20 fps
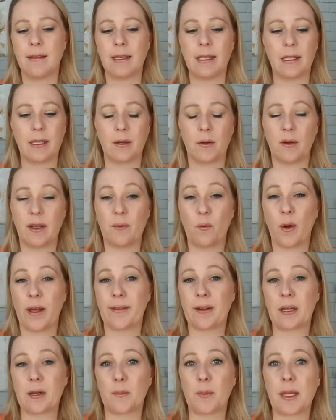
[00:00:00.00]

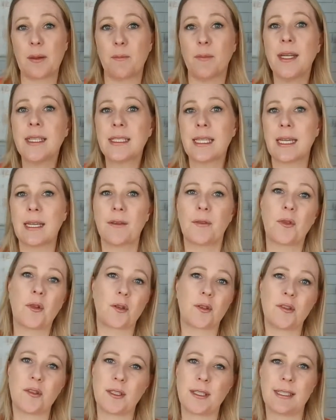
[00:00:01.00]
whether it be Monday and
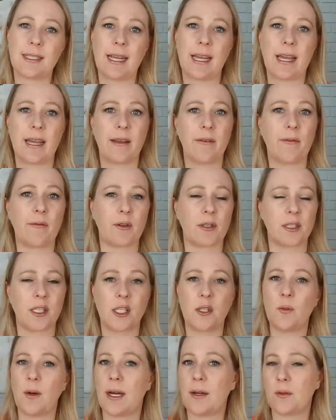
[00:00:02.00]
Thursday for
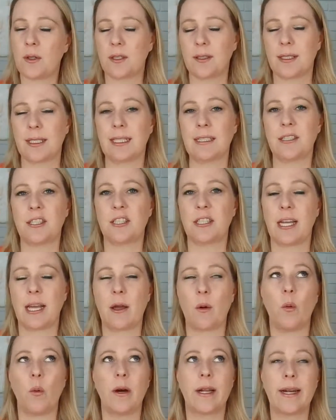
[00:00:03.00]
2 hours each day,
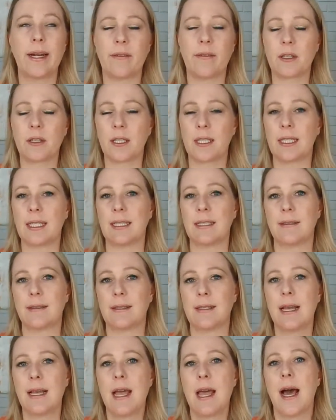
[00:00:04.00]
whatever it
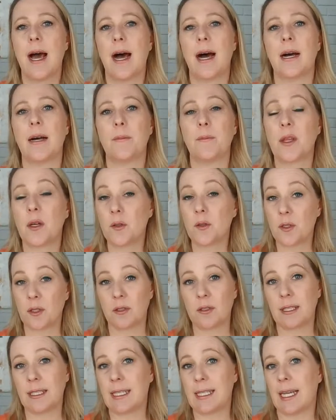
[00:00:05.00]
is, those
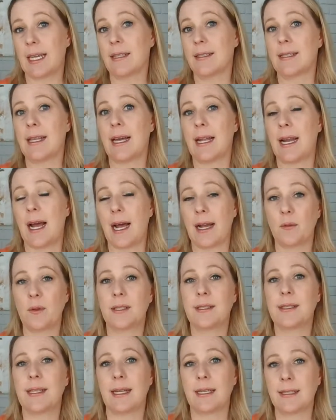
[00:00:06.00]
are the days that I
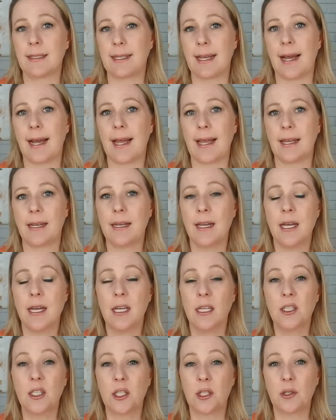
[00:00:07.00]
would set aside
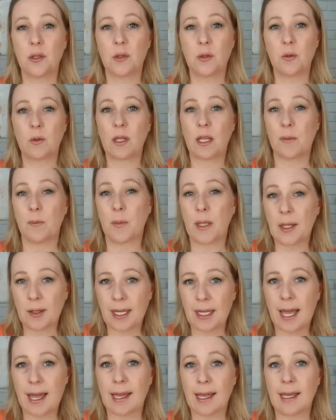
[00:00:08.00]
to
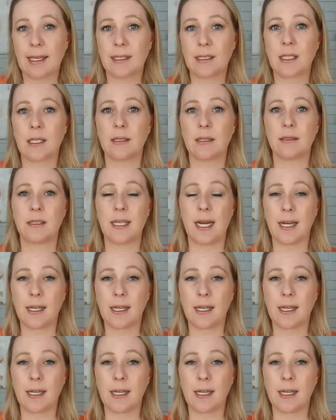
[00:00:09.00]
communicate,